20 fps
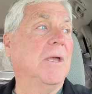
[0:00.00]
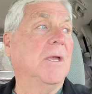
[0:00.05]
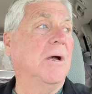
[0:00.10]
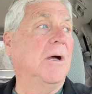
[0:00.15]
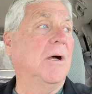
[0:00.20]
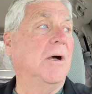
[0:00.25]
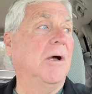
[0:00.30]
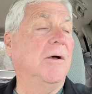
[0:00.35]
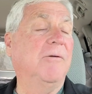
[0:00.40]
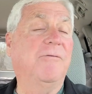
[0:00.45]

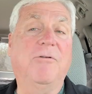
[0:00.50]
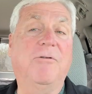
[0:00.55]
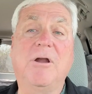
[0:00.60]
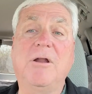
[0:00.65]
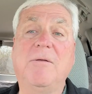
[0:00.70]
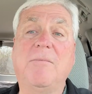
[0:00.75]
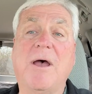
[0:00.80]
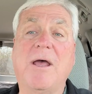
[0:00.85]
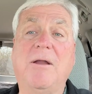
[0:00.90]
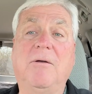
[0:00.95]
Uh, a friend
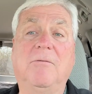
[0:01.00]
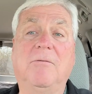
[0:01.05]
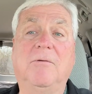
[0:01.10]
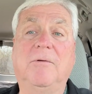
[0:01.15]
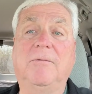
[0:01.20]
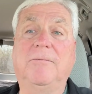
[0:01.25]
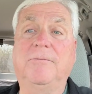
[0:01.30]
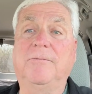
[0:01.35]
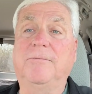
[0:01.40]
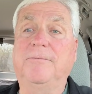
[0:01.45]
of mine,
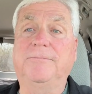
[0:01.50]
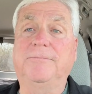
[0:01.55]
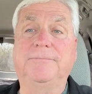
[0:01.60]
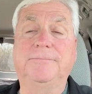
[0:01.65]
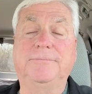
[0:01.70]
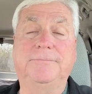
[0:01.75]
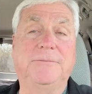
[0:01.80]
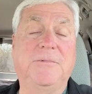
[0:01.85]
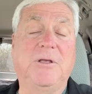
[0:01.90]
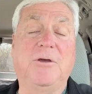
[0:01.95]

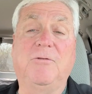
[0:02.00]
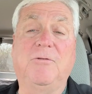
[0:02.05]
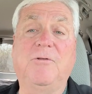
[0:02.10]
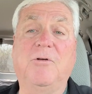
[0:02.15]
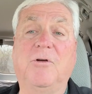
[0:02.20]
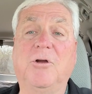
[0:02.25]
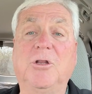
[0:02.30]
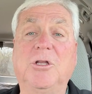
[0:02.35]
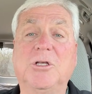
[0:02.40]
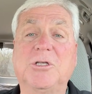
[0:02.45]
you know, if you
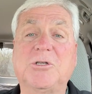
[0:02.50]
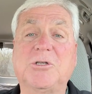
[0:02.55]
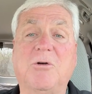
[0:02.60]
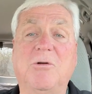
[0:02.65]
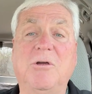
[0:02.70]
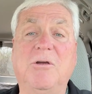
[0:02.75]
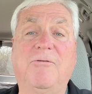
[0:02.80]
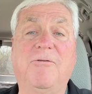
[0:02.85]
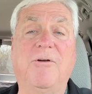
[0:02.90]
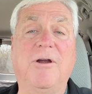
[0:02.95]
heard the
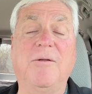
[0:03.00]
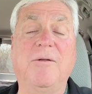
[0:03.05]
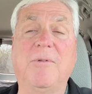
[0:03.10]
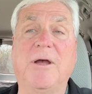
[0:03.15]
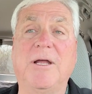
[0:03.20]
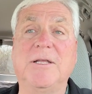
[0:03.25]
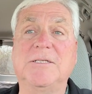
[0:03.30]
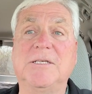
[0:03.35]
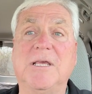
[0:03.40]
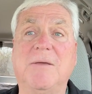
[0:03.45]
story, a friend of
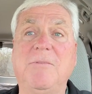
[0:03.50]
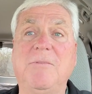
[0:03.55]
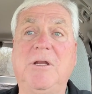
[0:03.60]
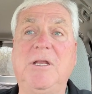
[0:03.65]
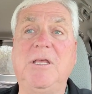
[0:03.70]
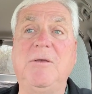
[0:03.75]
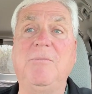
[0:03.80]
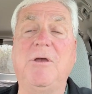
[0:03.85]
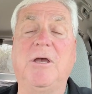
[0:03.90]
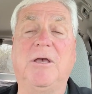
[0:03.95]
mine sent me an
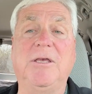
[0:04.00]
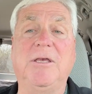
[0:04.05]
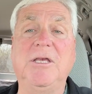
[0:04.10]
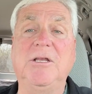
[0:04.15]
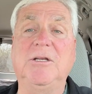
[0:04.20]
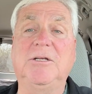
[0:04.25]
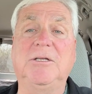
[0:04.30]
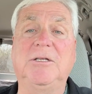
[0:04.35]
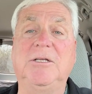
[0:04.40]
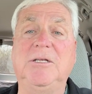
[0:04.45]
email.
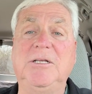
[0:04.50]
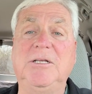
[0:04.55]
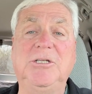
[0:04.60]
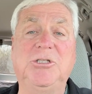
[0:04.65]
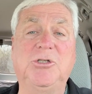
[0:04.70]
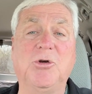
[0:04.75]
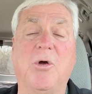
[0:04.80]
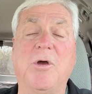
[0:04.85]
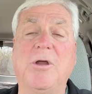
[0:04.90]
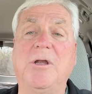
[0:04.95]
He, he
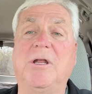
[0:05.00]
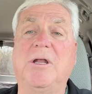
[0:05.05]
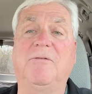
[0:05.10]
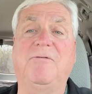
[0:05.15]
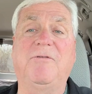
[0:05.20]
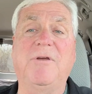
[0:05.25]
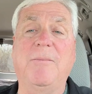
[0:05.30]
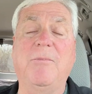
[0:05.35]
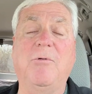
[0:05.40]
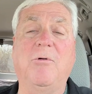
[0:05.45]
joined on
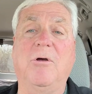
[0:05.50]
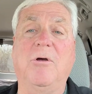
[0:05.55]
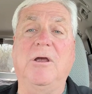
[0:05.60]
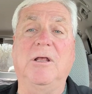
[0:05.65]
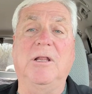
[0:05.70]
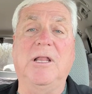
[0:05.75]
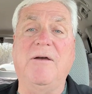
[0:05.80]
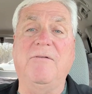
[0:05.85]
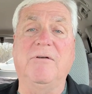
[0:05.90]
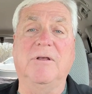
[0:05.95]
February
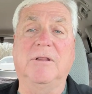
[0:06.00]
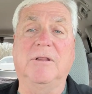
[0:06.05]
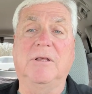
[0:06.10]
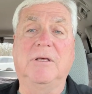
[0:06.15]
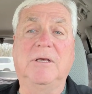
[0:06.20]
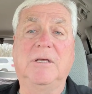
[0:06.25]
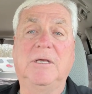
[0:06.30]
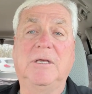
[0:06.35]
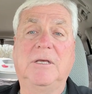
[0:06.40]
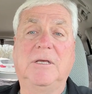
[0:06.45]
11th
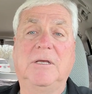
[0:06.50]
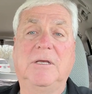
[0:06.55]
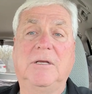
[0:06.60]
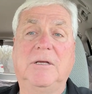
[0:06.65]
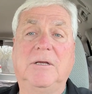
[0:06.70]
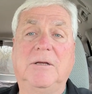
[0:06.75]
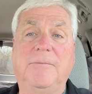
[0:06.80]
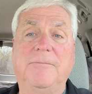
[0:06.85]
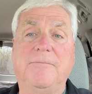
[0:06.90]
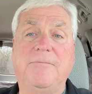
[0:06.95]

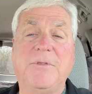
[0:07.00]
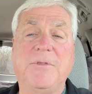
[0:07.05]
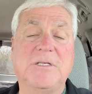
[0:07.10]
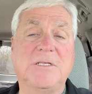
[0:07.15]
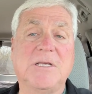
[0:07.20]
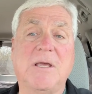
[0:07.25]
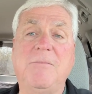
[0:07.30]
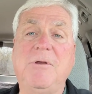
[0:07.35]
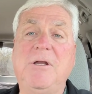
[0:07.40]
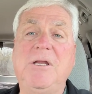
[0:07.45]

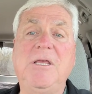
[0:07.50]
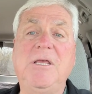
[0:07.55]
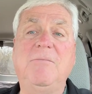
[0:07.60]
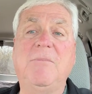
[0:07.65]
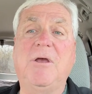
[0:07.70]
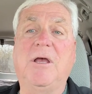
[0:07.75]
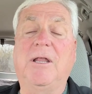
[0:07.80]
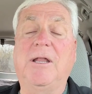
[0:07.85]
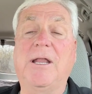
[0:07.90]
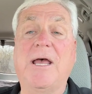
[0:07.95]
sent me an
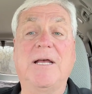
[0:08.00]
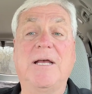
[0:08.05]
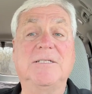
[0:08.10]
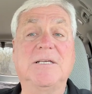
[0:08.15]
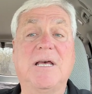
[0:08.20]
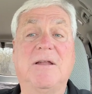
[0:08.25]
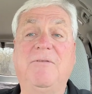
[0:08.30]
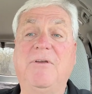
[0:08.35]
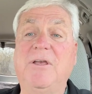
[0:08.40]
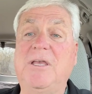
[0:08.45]
email and I was
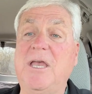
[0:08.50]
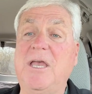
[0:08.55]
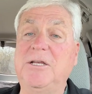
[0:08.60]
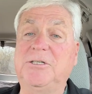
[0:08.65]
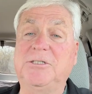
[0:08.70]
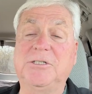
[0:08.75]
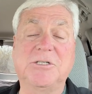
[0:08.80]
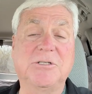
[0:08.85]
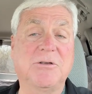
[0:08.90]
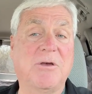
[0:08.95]
on
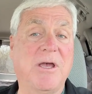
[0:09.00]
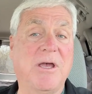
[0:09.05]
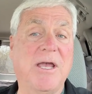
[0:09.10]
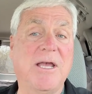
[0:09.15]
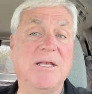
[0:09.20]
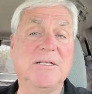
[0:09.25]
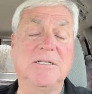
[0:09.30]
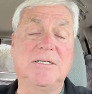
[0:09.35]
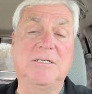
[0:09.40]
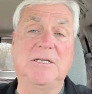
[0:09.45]
vacation, so I
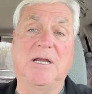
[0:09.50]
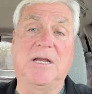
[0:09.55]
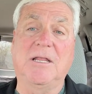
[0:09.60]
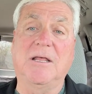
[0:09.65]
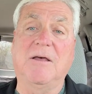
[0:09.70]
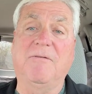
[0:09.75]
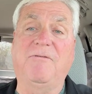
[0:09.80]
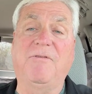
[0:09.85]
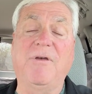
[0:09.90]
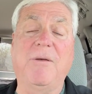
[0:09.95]
hesitated.
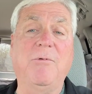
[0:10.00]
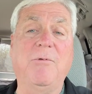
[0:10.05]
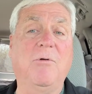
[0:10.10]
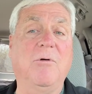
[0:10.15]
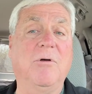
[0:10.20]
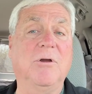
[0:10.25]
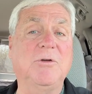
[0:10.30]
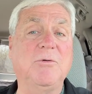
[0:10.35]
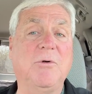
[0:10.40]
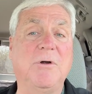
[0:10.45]
On
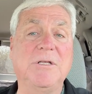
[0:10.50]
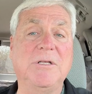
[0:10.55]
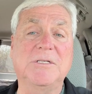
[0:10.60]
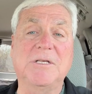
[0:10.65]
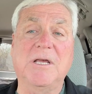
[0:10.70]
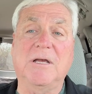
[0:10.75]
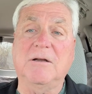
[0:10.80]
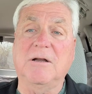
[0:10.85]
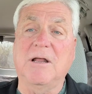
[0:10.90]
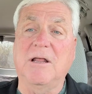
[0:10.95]
February
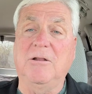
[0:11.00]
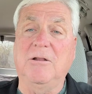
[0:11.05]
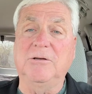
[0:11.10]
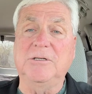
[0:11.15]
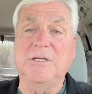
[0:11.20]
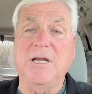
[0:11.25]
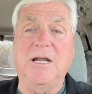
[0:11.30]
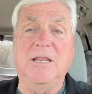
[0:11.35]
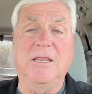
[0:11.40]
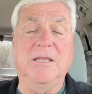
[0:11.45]
22nd, I
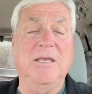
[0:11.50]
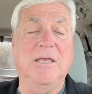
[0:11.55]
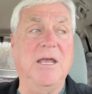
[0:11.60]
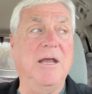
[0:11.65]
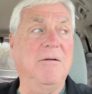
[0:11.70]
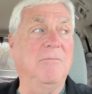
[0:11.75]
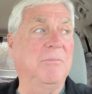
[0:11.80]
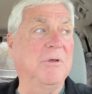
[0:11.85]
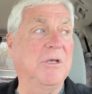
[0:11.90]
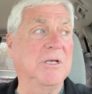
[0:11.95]
looked at it
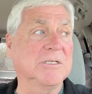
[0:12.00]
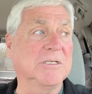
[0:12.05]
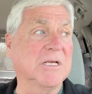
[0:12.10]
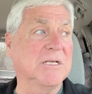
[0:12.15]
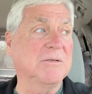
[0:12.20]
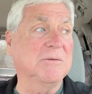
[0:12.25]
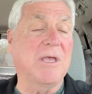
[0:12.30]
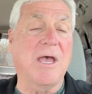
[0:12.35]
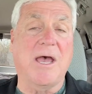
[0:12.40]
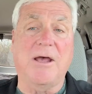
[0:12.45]
again because I
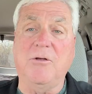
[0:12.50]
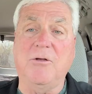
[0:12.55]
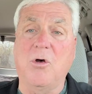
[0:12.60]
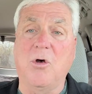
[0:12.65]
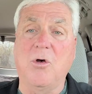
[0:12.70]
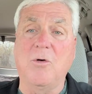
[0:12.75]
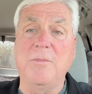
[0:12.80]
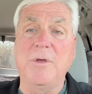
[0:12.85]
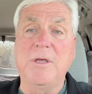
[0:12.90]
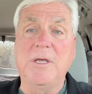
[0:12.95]
got
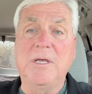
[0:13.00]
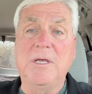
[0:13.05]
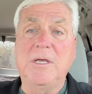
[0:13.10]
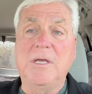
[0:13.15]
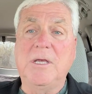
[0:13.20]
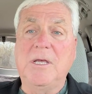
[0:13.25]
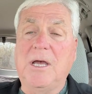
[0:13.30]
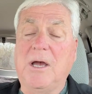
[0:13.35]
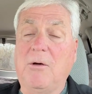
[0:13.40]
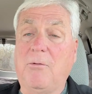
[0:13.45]
home.
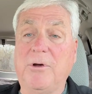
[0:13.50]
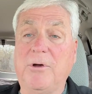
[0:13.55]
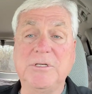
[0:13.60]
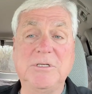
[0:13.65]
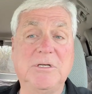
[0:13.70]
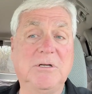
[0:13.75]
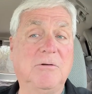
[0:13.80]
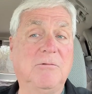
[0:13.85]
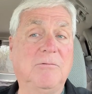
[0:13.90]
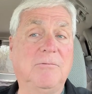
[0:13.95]
I
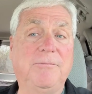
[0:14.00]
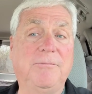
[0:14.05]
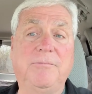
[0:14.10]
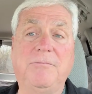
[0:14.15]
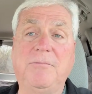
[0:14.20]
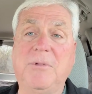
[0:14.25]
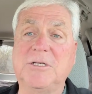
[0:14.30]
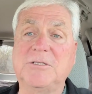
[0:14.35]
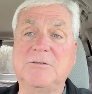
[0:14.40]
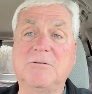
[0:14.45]
wasn't going to
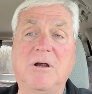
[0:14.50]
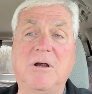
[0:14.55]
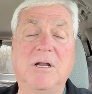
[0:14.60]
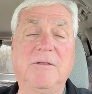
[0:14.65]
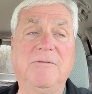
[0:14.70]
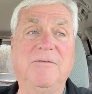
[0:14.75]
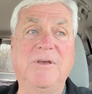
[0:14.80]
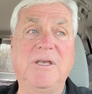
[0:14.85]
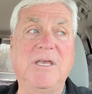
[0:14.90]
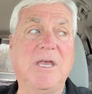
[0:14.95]
mess around
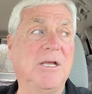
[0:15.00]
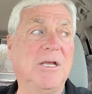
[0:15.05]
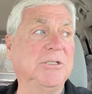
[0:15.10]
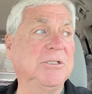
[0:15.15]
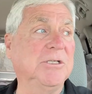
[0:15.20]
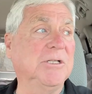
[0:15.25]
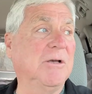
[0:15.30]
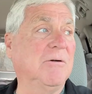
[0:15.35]
on vacation.